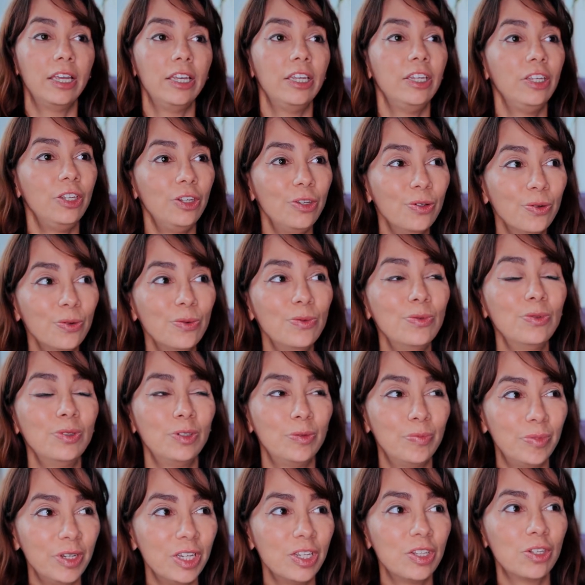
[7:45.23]
You
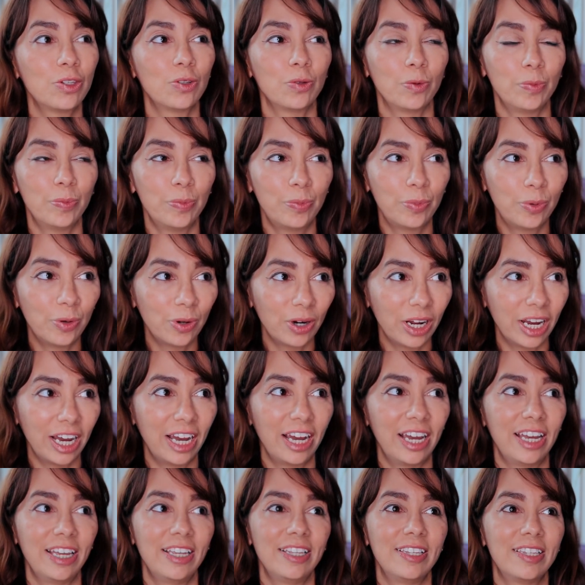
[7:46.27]
would be
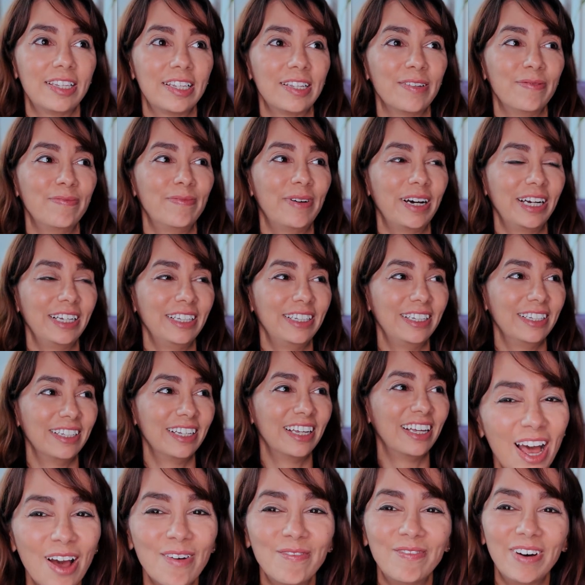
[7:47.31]
surprised
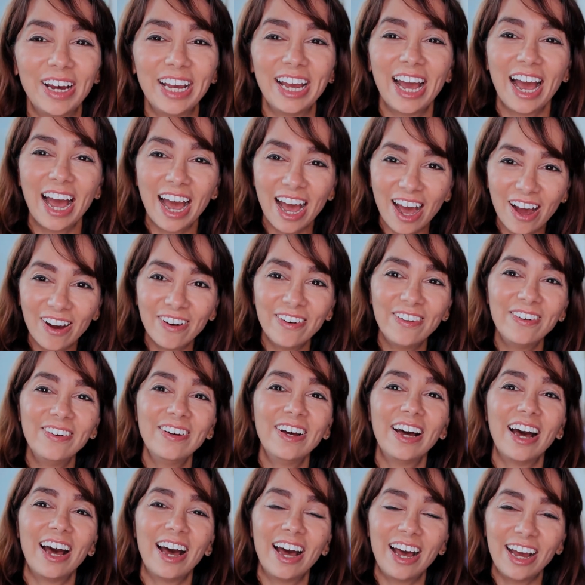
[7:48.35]
by how
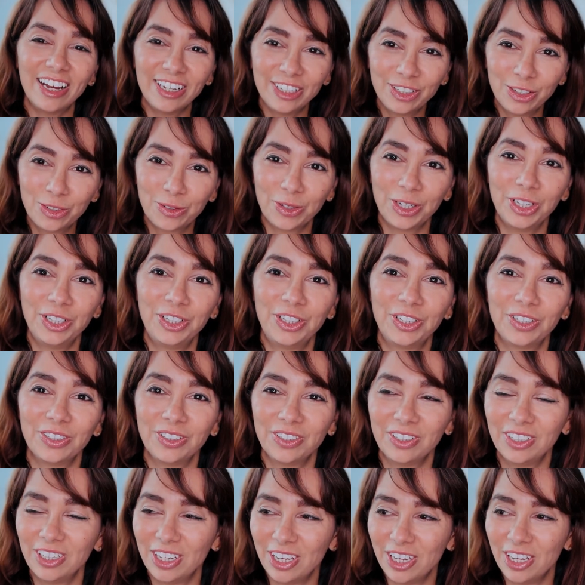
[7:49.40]

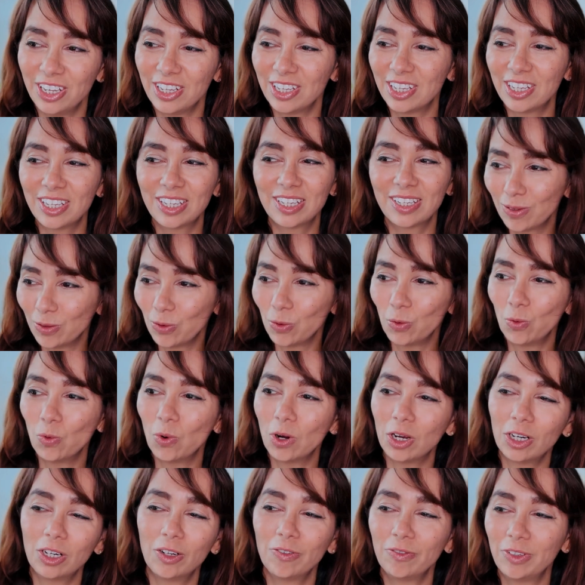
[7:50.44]
hydration is
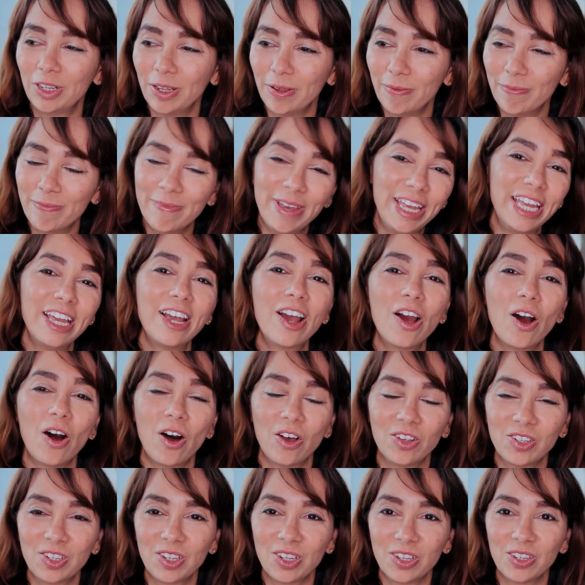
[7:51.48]
one of the main
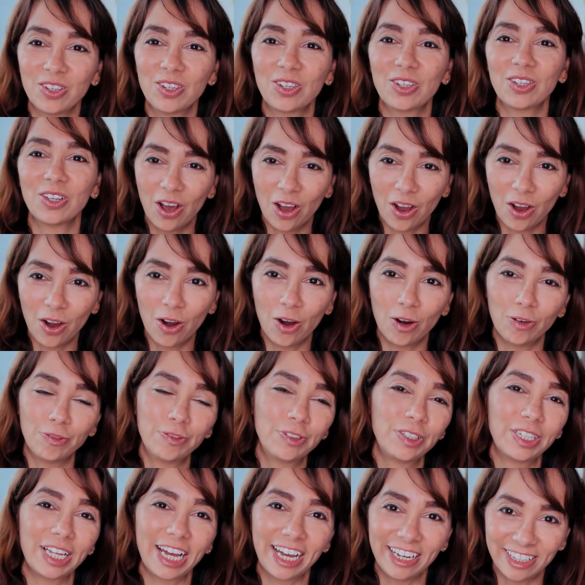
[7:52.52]
causes
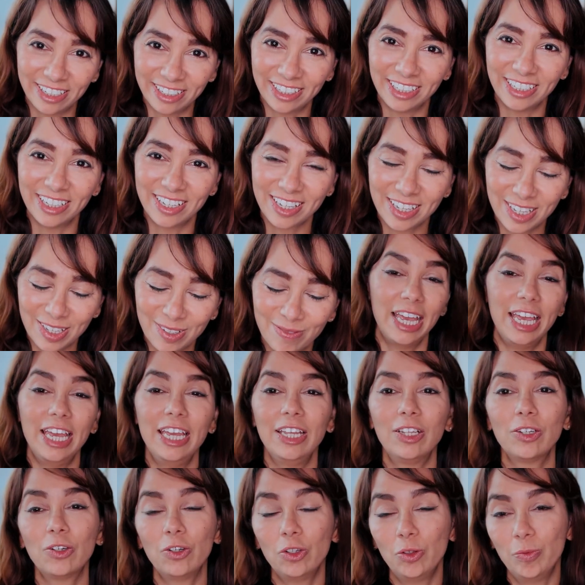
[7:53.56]
of tiredness.
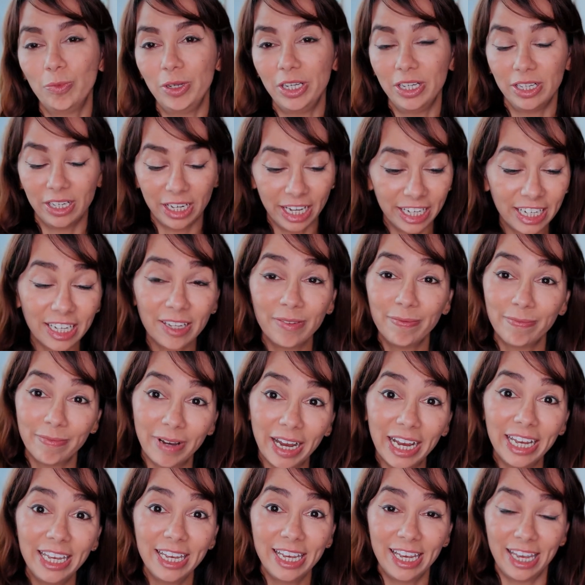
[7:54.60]
It could be, like in
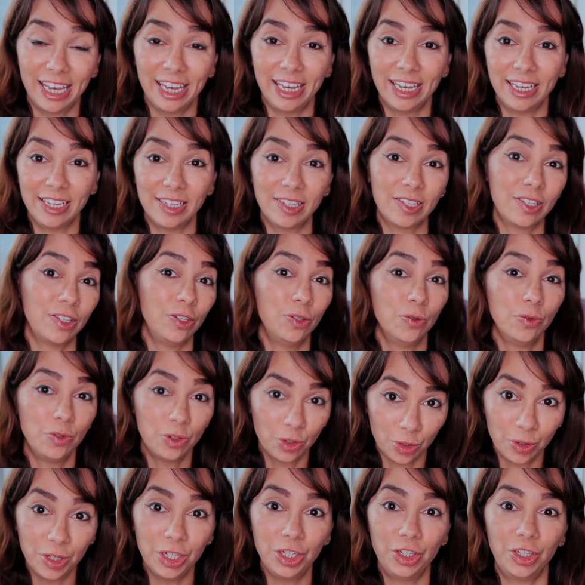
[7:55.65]
my case,
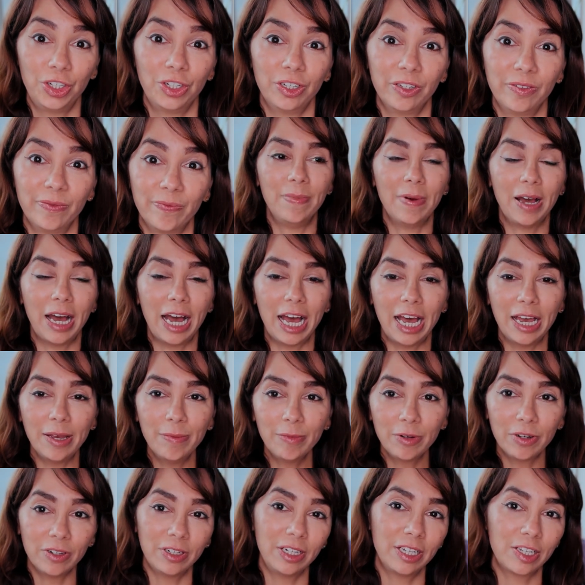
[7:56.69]
nutrition.
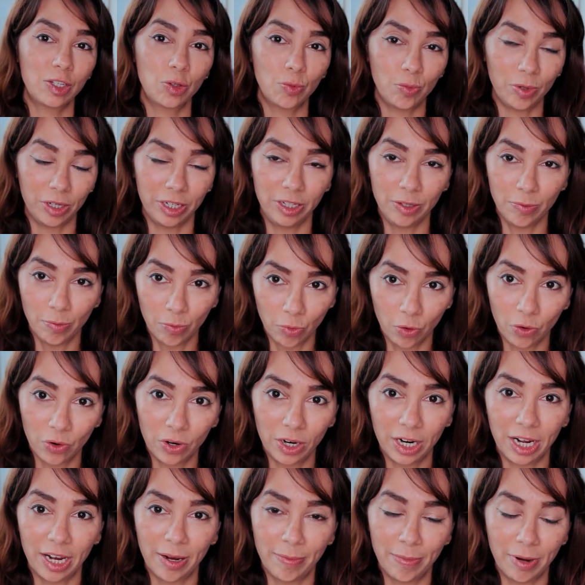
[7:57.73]
I'm gonna explain
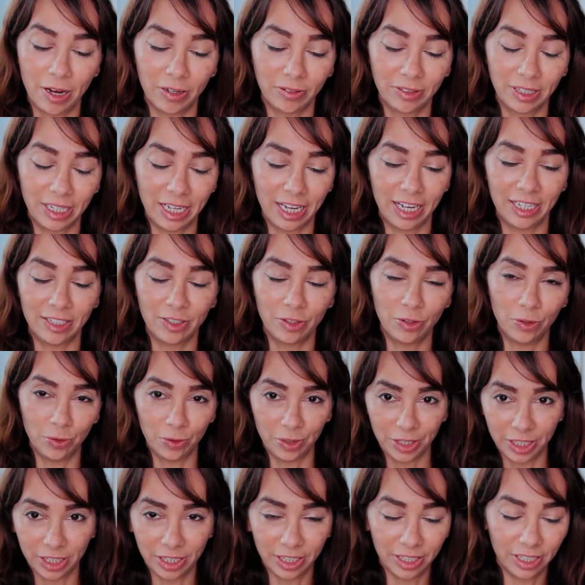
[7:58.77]
more about that
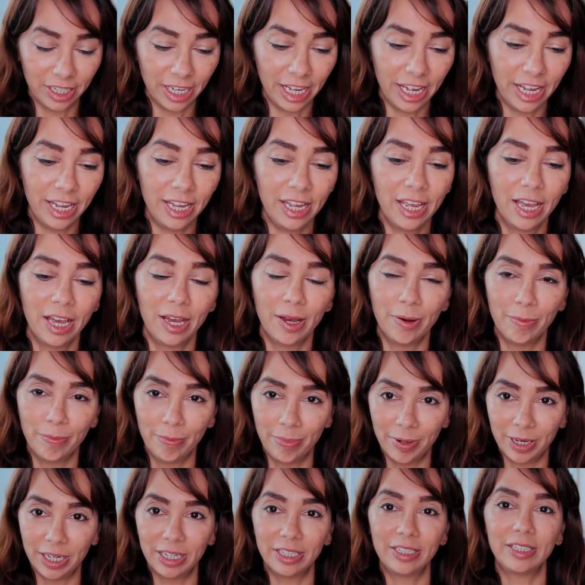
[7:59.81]
during the day,
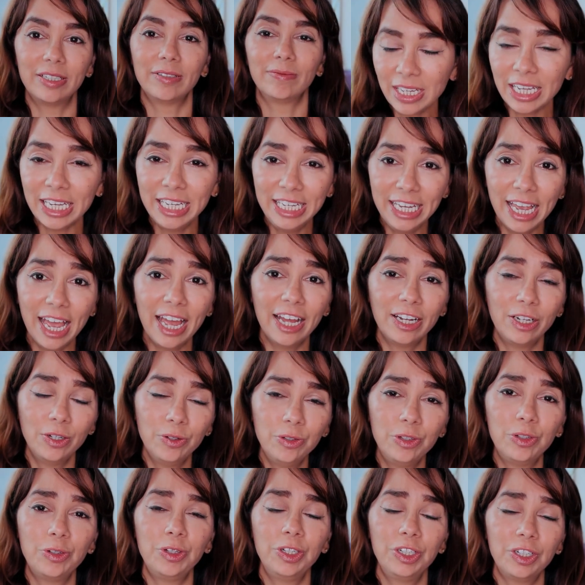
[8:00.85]
but yeah,
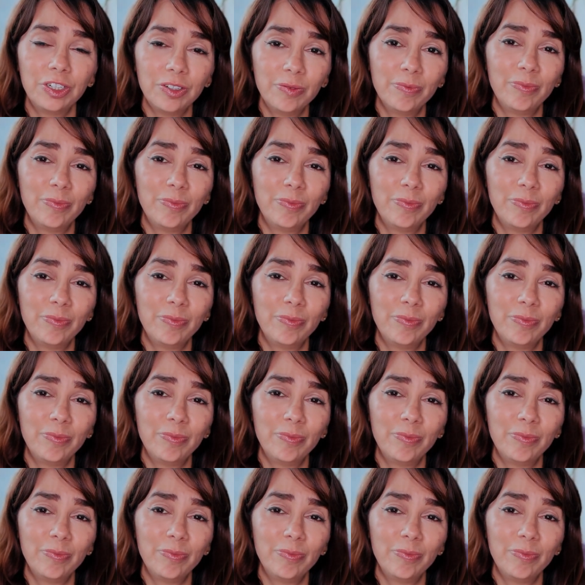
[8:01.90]
nutrition